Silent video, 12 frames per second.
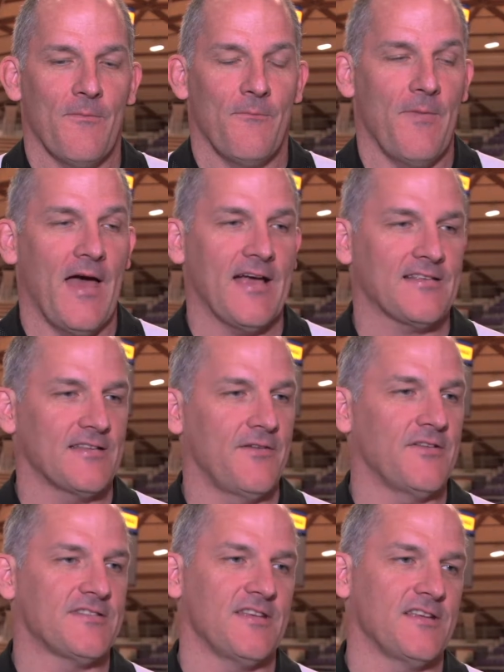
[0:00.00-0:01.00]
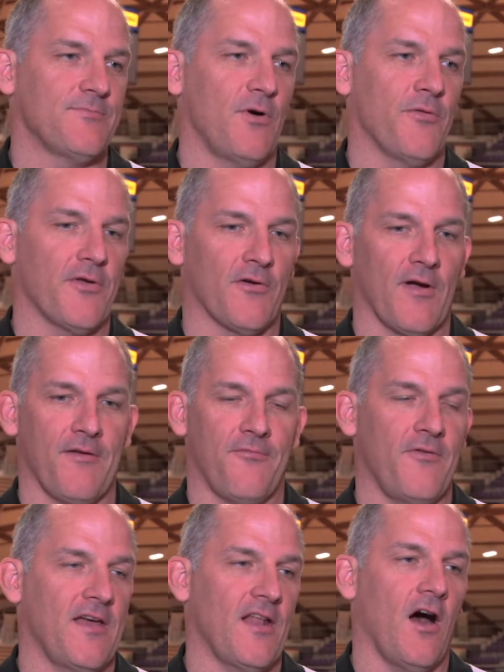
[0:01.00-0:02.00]
Max Livingston is both a
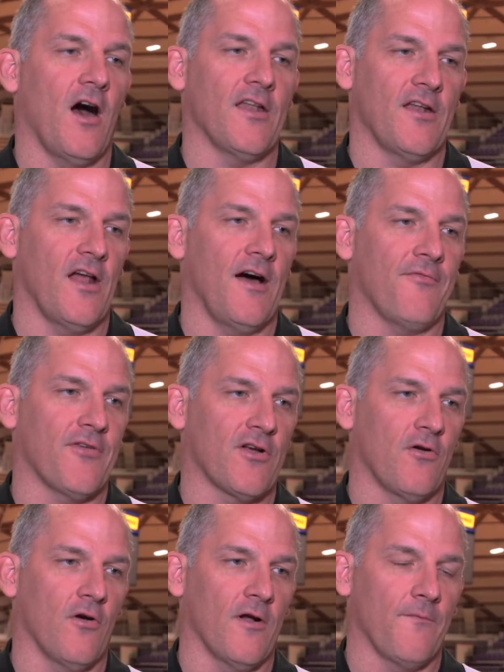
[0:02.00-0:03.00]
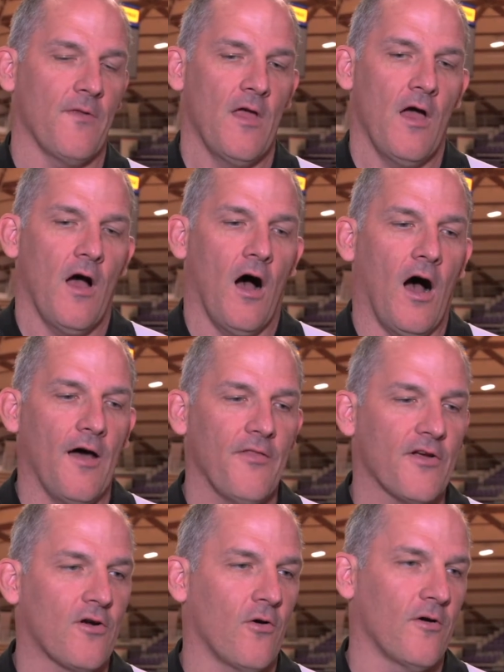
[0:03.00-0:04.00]
great fit on and off the court.
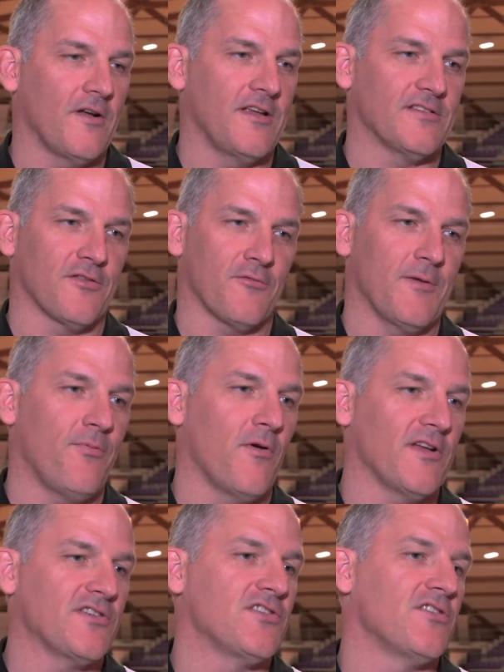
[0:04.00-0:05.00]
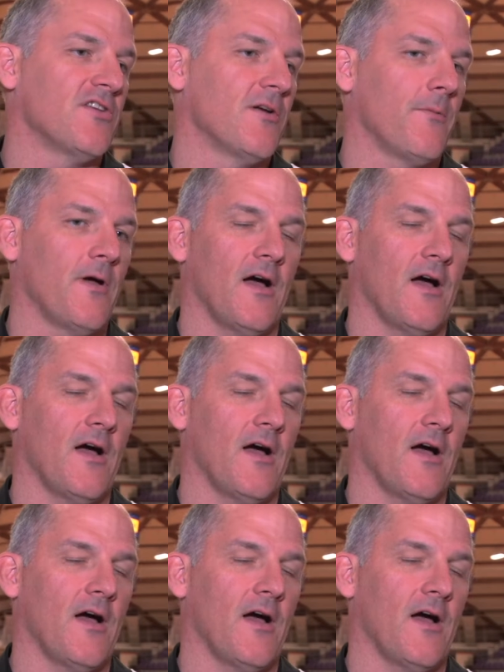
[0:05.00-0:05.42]
On the court, he's a three-point shooter.